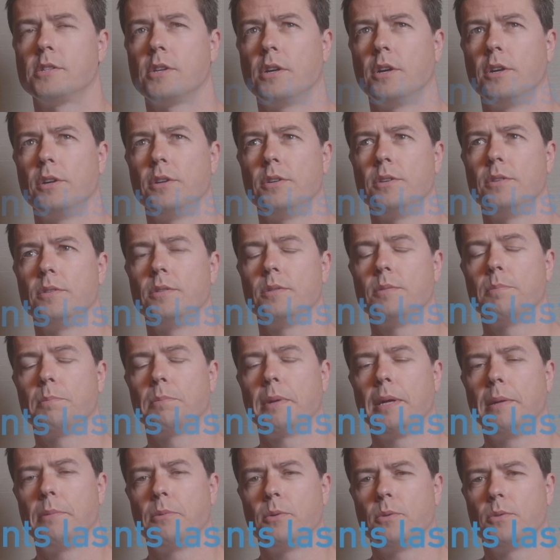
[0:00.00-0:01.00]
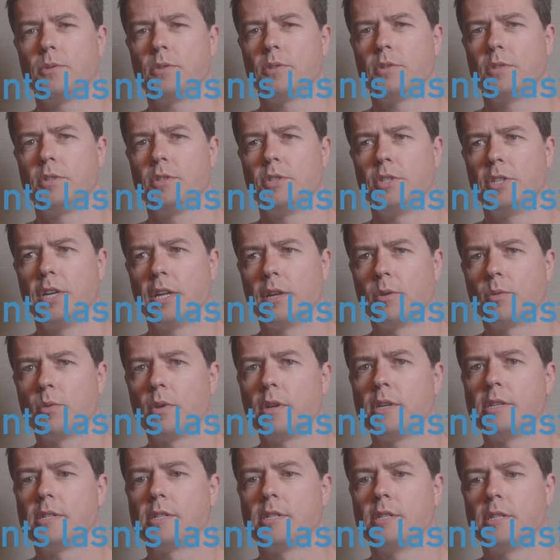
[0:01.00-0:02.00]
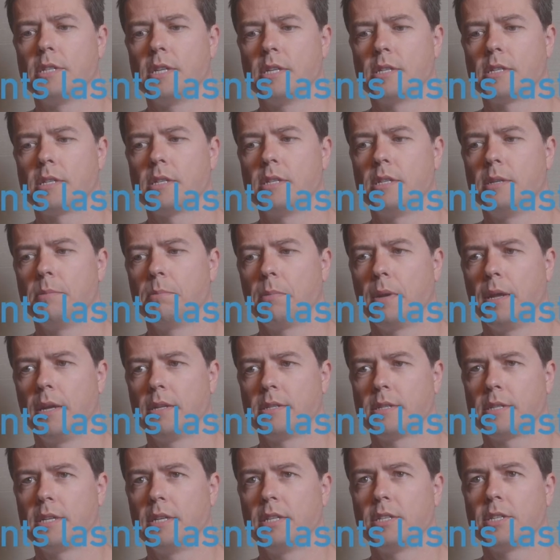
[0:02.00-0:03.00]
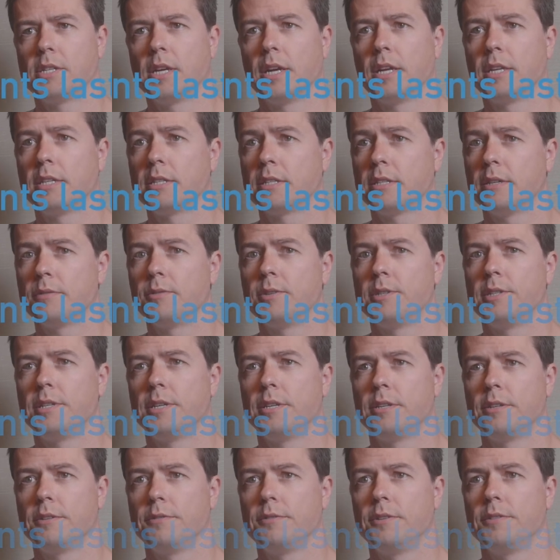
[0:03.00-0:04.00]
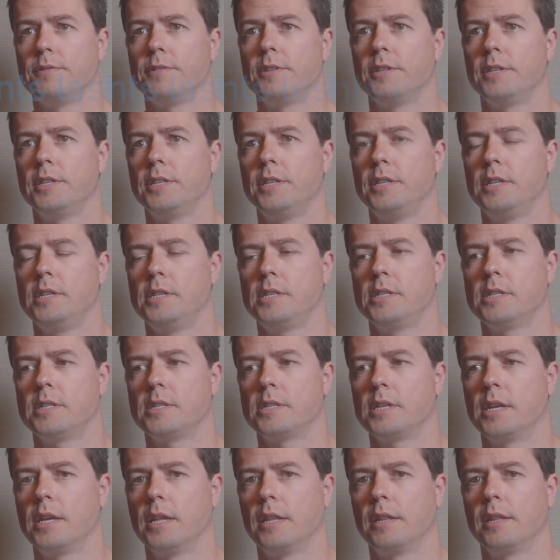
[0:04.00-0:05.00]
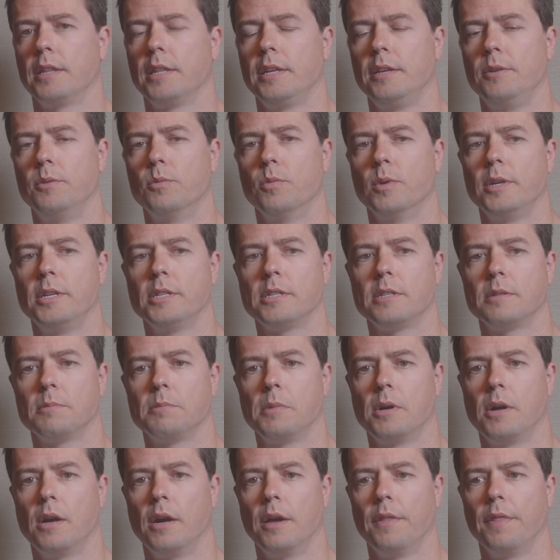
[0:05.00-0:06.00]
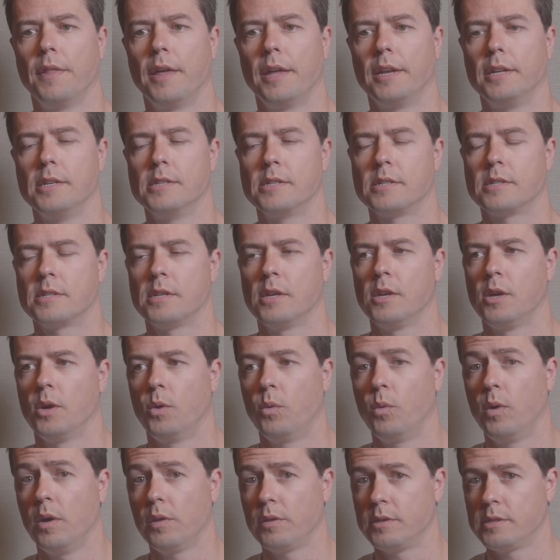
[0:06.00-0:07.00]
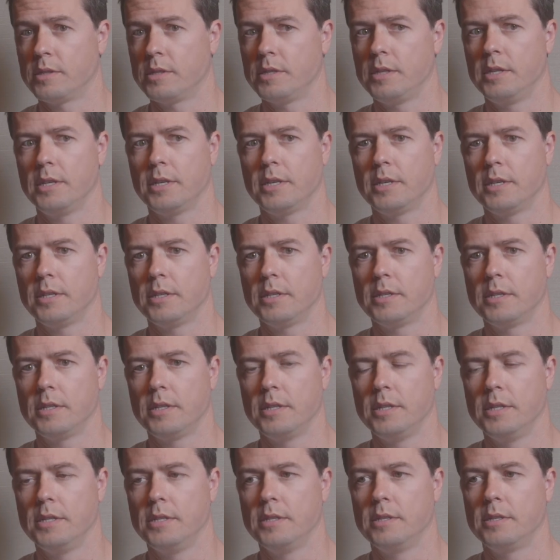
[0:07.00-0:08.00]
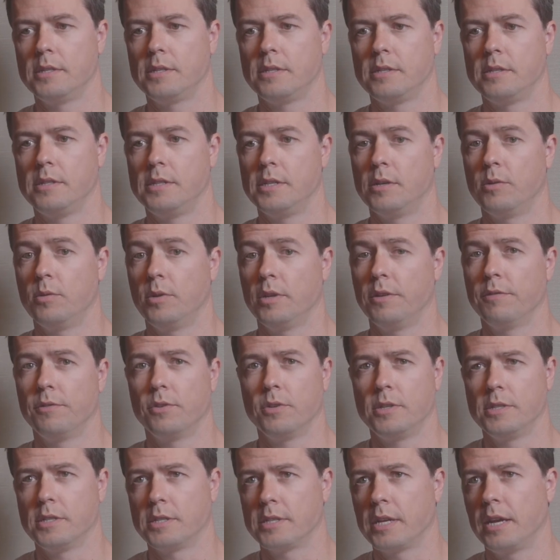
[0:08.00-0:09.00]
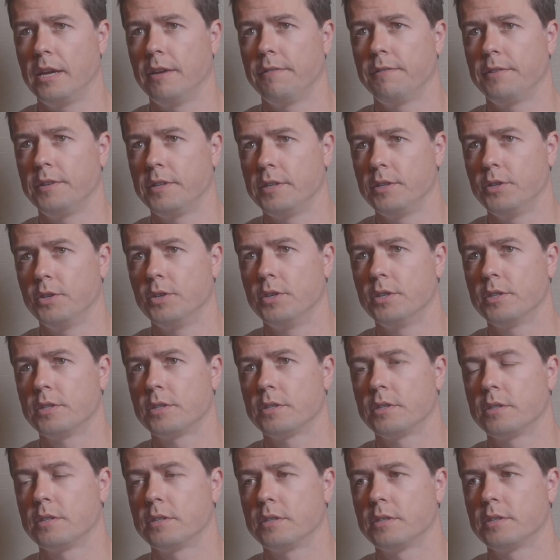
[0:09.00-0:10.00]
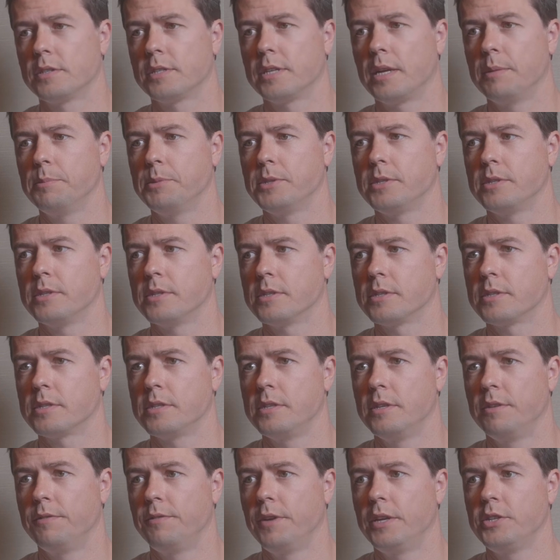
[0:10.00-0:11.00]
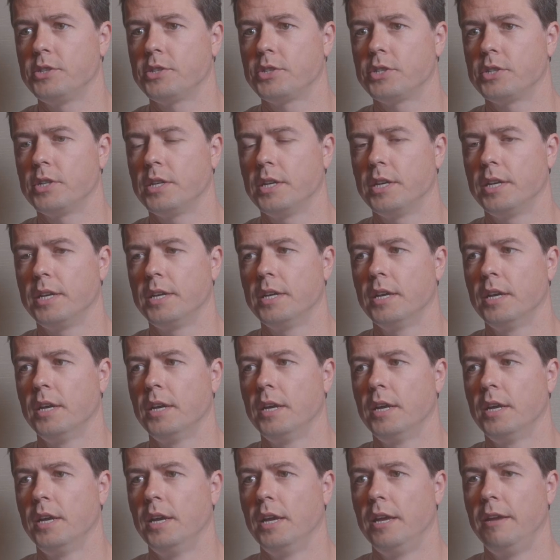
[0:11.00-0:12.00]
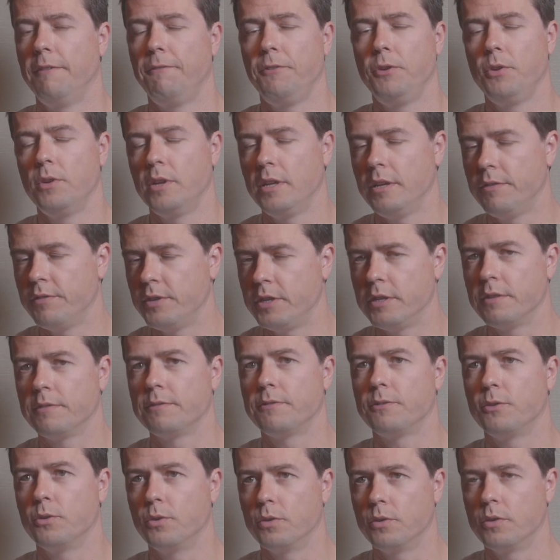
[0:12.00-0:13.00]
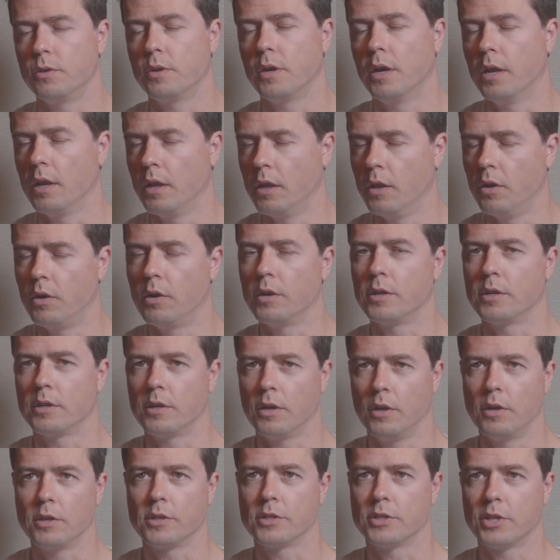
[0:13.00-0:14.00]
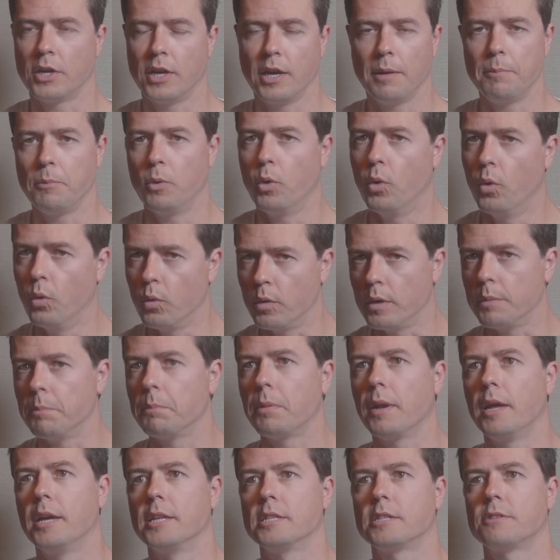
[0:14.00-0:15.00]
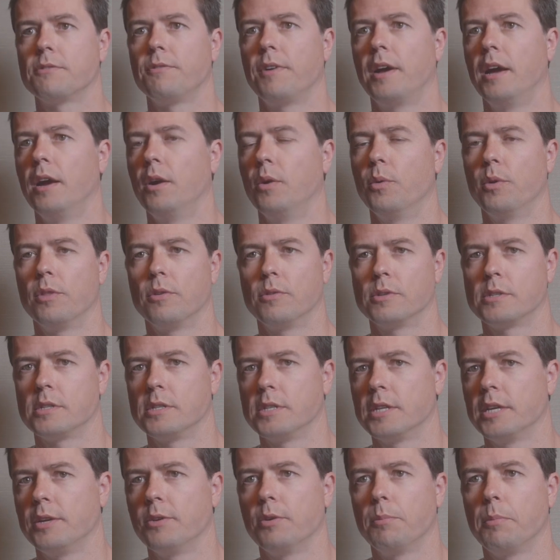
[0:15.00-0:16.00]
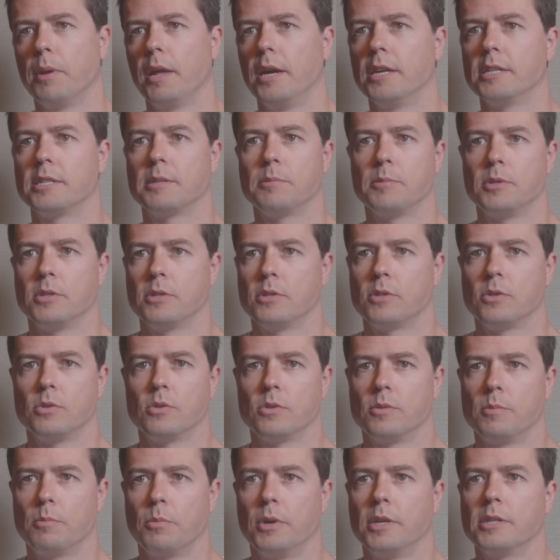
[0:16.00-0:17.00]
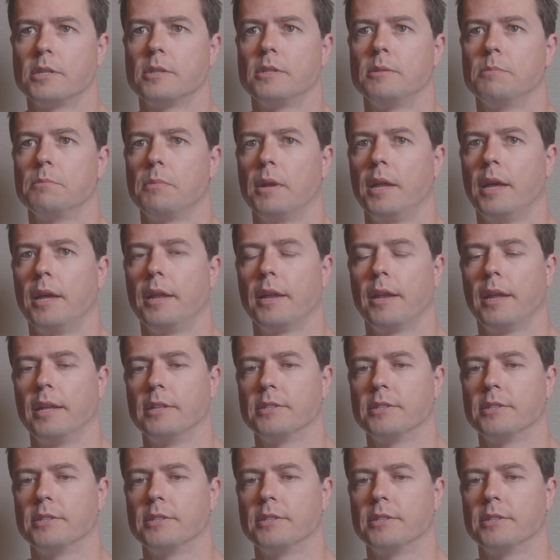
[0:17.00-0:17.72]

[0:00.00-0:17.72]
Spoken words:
So people generally suggest that implants get changed every 10 to 15 years, and the reason behind that is while the silicone is generally a very safe and inert substance, eventually if you leave it in for a long time, all implants fail, whether it's a knee replacement or a breast implant.